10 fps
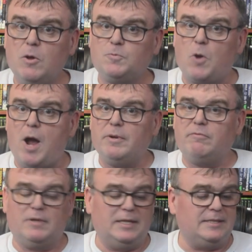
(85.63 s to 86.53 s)
most
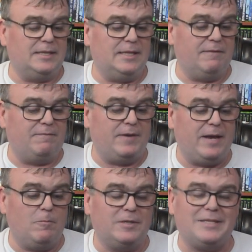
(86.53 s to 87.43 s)
prominent release of the
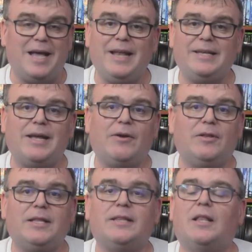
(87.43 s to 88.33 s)
event was
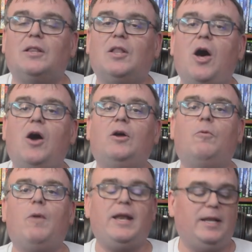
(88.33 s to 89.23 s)
undoubtedly the
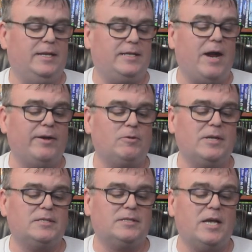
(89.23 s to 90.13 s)
long-awaited Atari
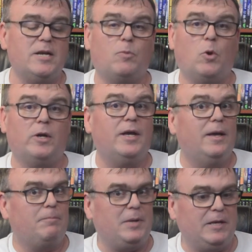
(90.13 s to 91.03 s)
twenty-six hundred port,
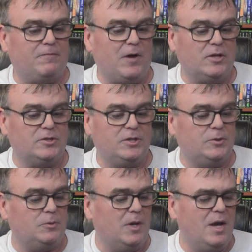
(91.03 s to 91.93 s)
Pitfall
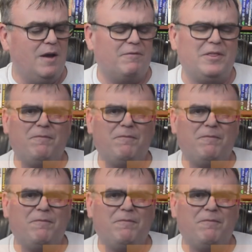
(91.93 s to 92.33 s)
two. For the